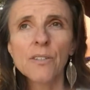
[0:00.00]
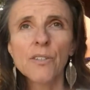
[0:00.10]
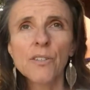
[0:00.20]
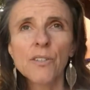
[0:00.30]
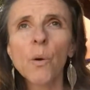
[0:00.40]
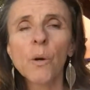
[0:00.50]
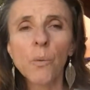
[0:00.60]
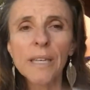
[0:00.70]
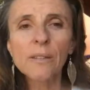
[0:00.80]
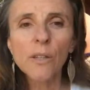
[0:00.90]
So
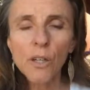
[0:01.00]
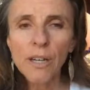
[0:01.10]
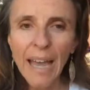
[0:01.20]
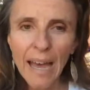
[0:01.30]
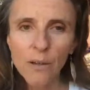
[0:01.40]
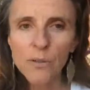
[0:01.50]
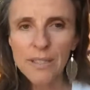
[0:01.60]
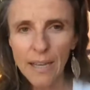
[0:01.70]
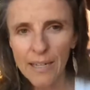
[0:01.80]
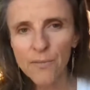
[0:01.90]
we look
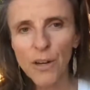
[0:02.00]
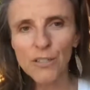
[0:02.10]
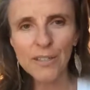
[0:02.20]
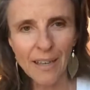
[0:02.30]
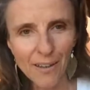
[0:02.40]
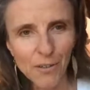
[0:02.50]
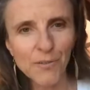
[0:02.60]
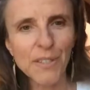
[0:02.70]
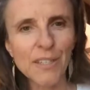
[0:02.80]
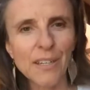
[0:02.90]
outside of
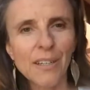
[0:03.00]
ourselves